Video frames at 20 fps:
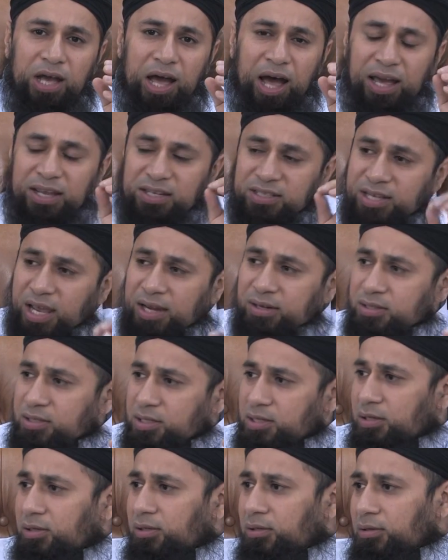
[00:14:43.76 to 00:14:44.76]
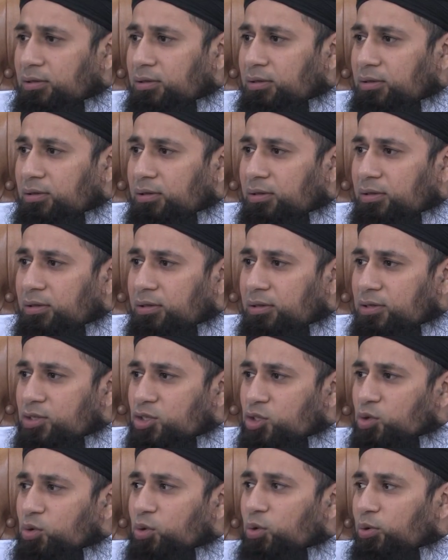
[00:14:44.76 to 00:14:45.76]
identical
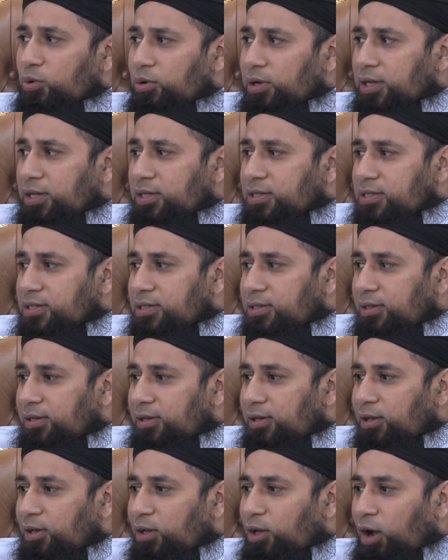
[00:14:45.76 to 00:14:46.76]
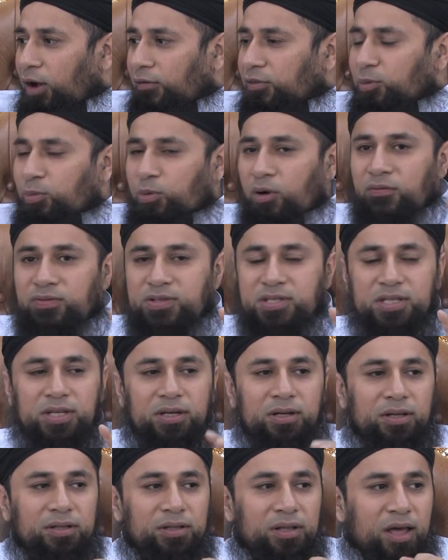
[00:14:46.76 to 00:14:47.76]
stories of the Prophet
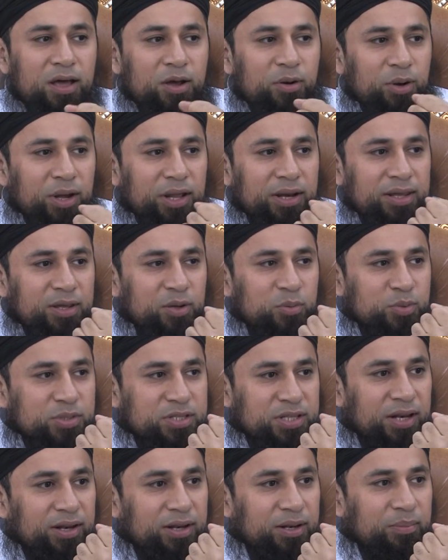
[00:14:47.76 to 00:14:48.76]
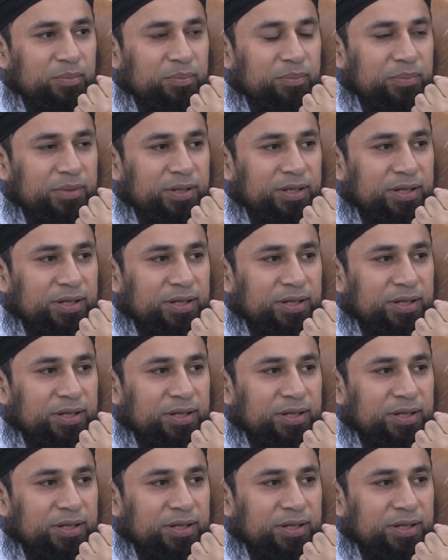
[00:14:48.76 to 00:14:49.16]
sallallahu alaihi wasallam